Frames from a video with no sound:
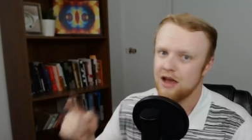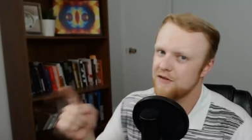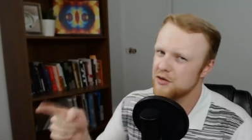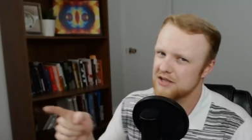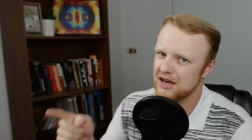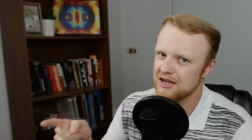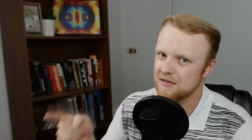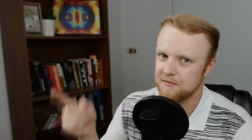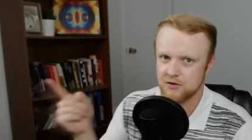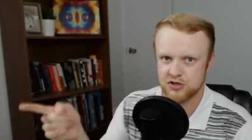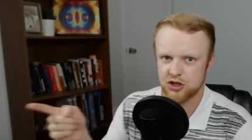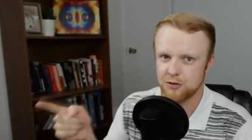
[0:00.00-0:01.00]
If you signed up
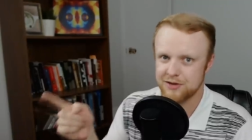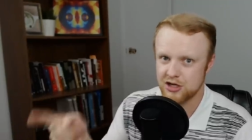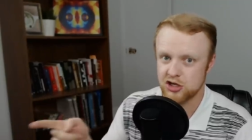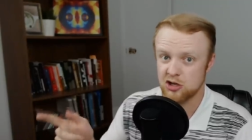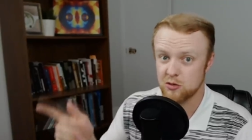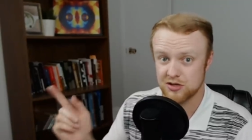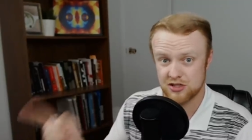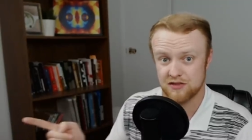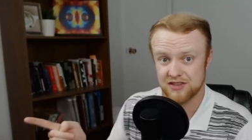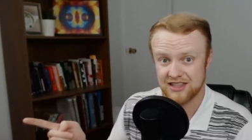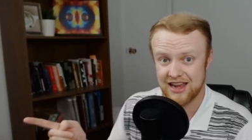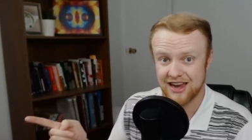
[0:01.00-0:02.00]
for CERB initially with
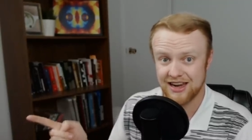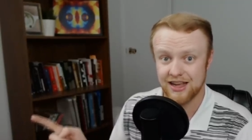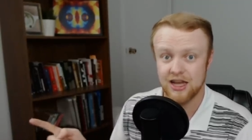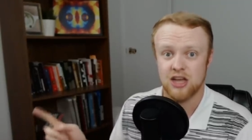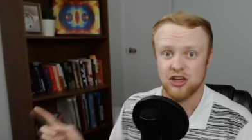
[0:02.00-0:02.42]
Service Canada,